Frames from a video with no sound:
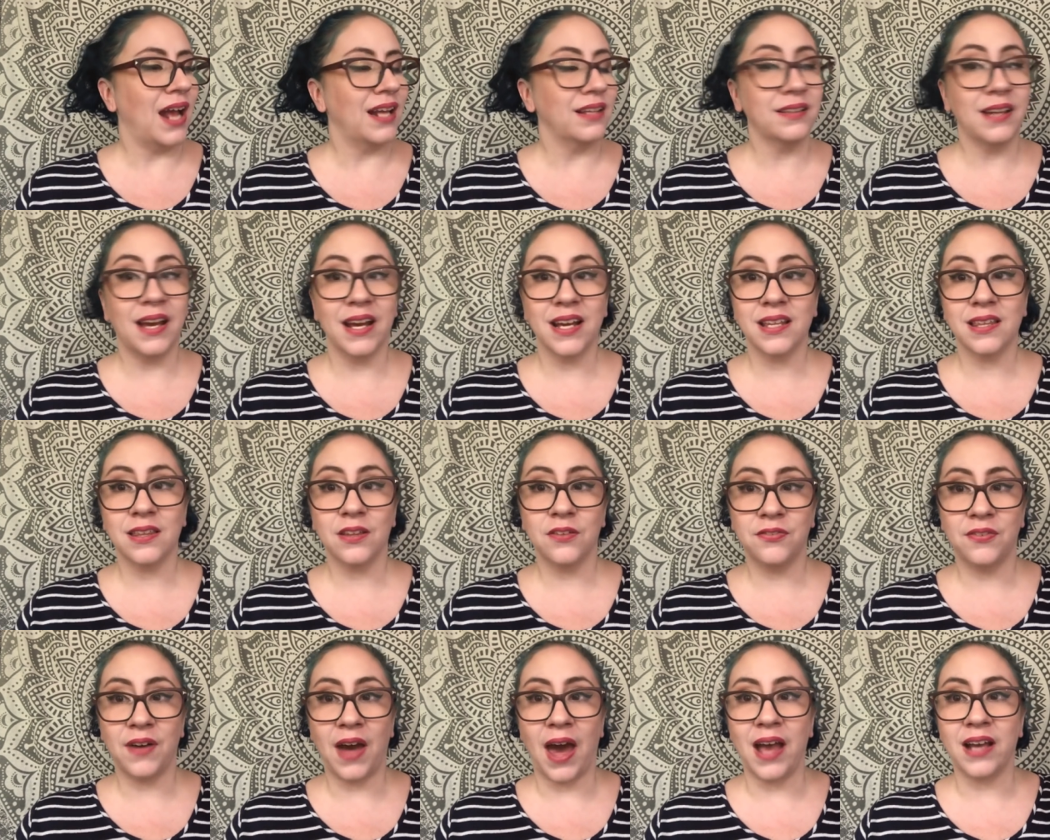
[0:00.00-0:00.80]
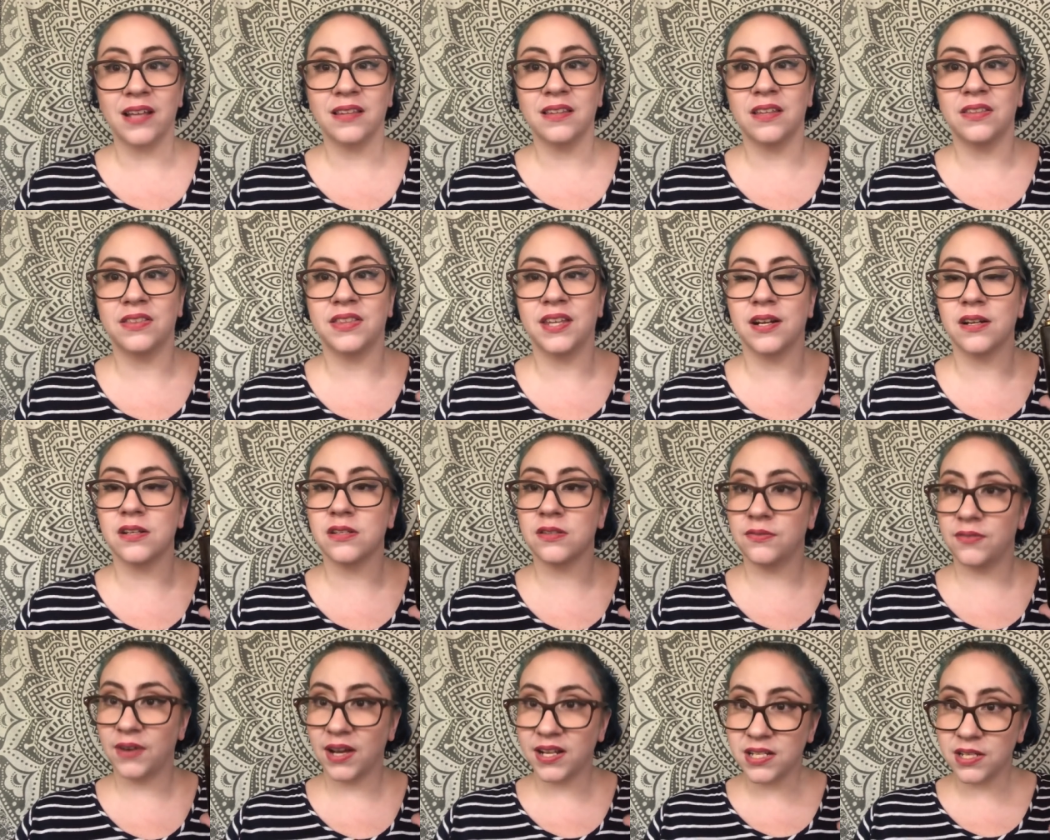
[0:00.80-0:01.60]
I like the fact that
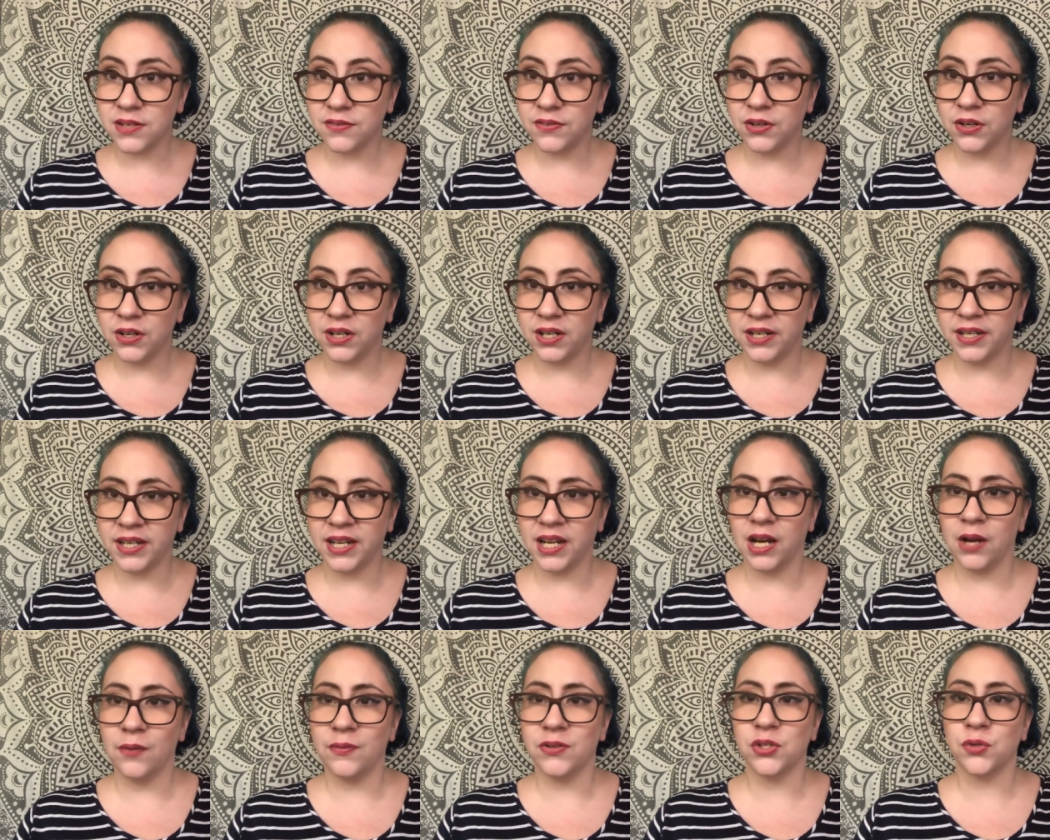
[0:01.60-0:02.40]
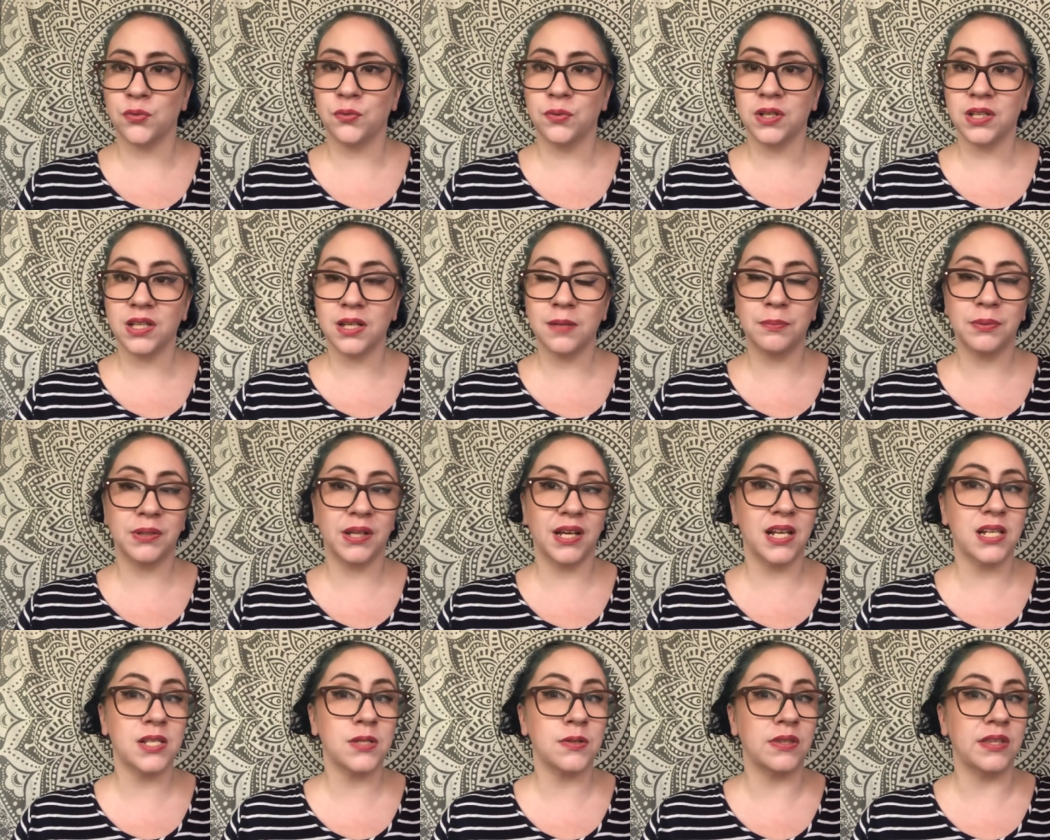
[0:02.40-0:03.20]
there's vetiver in here, which really
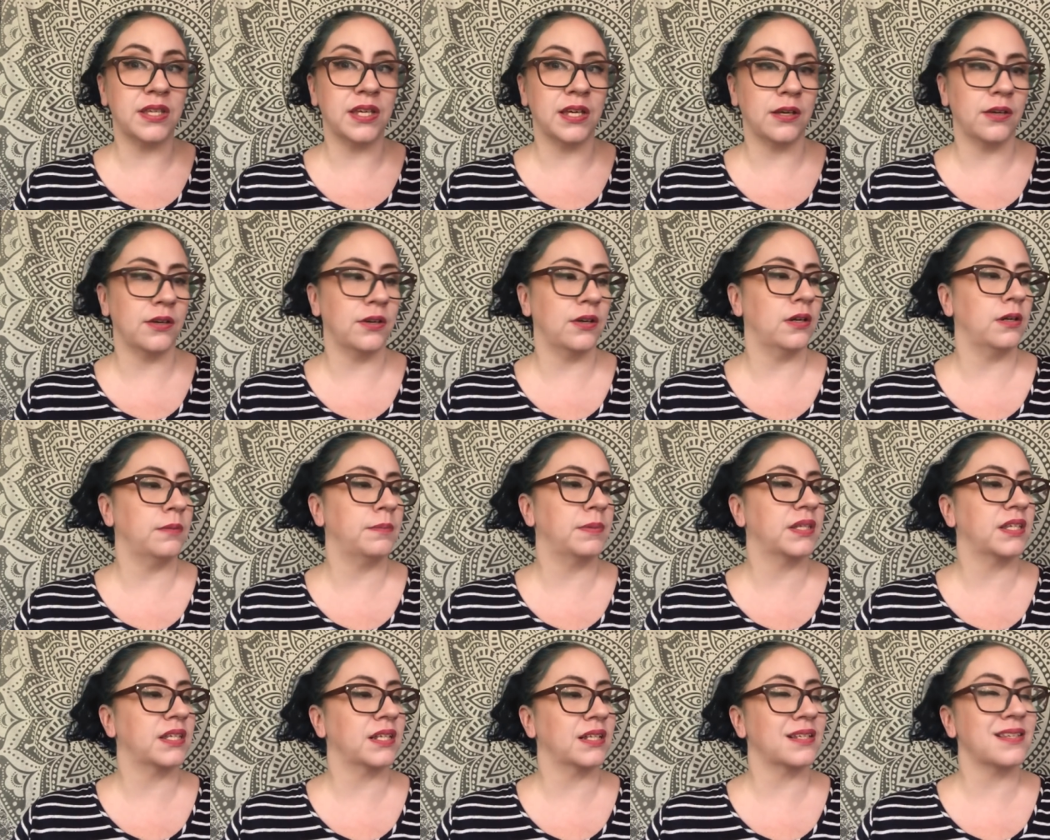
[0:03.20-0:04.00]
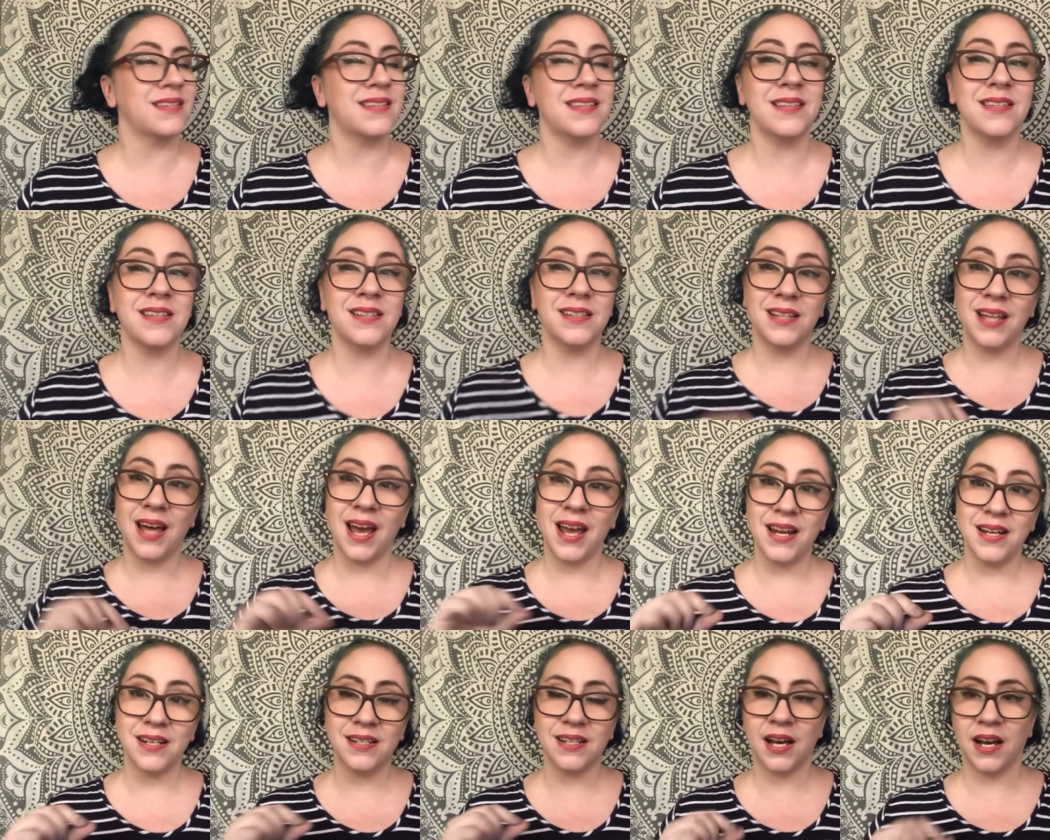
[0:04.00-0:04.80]
plays with the oud, but the
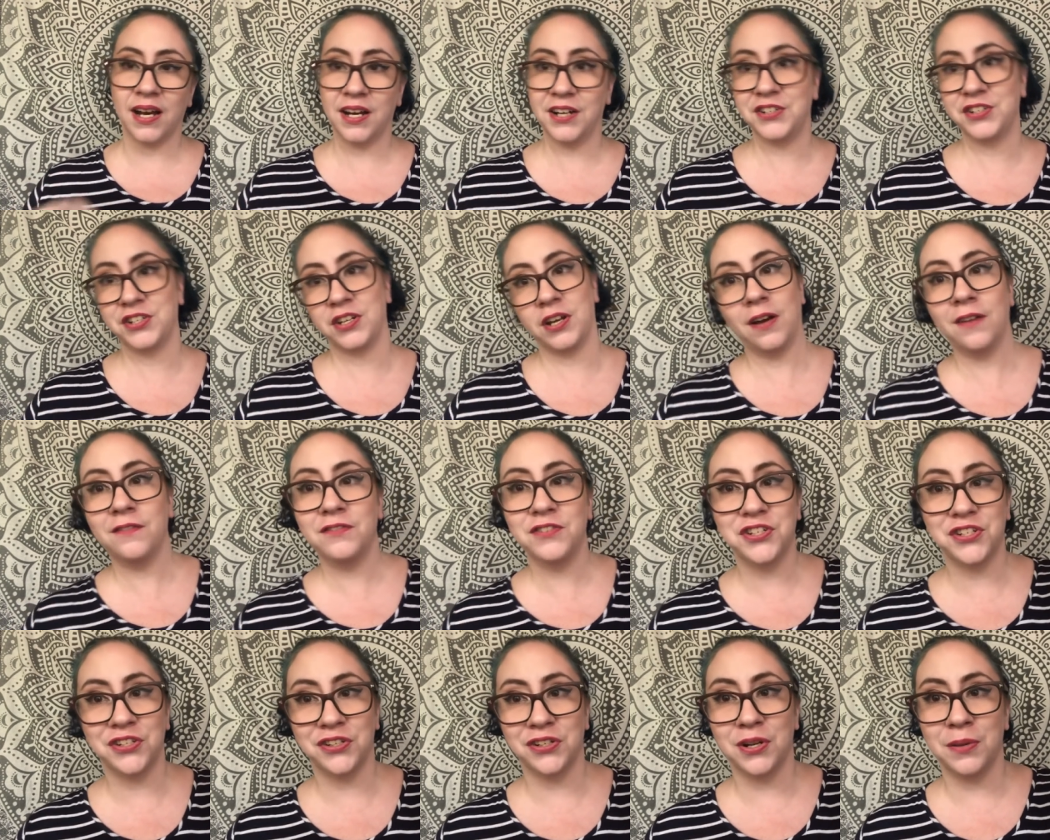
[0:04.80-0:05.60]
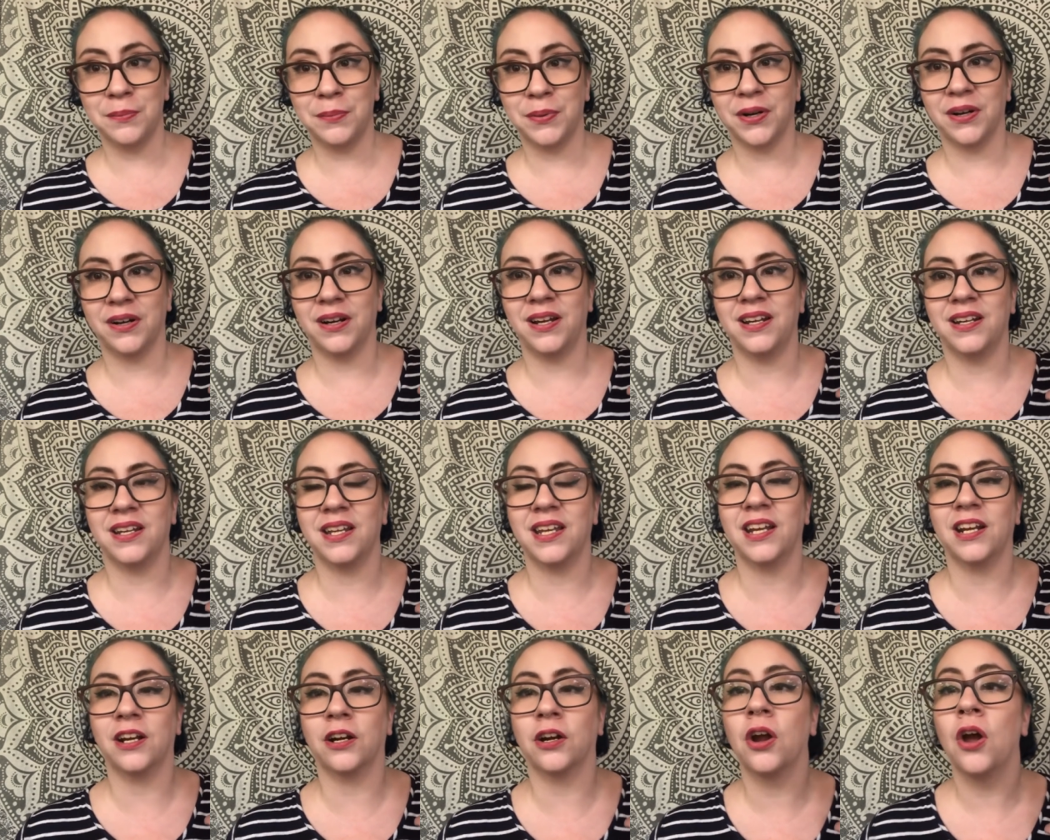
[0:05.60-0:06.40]
slight touch of juniper in
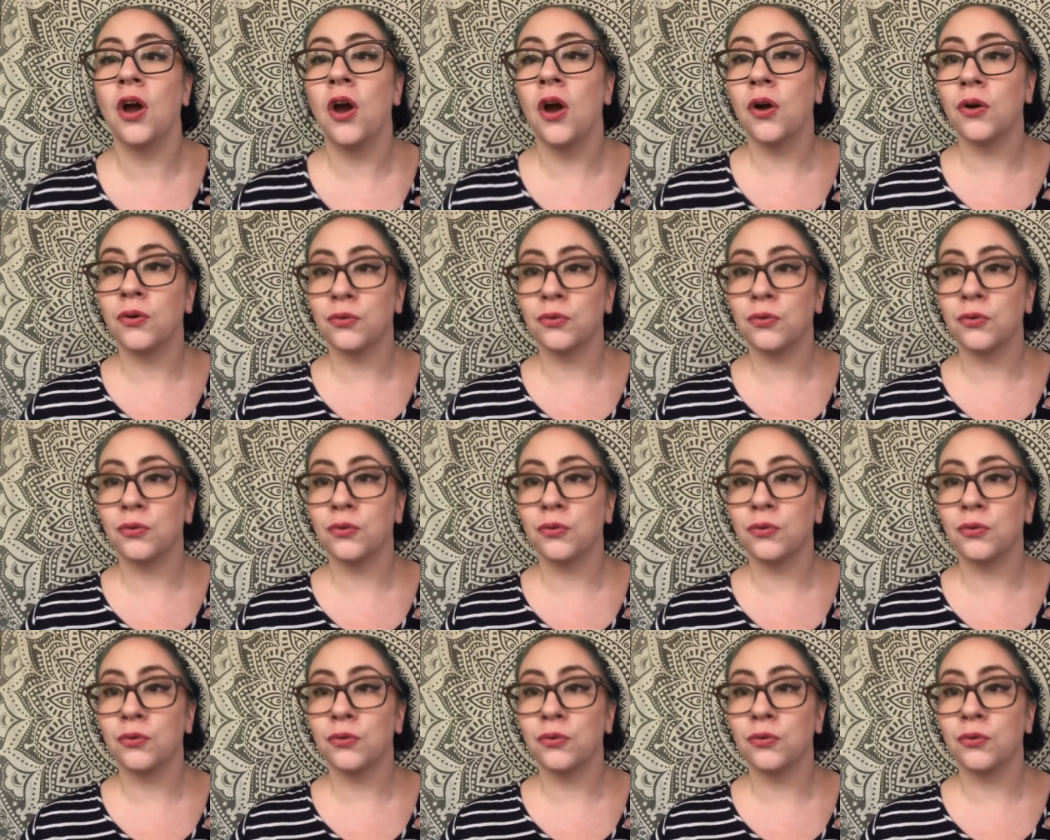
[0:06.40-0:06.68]
here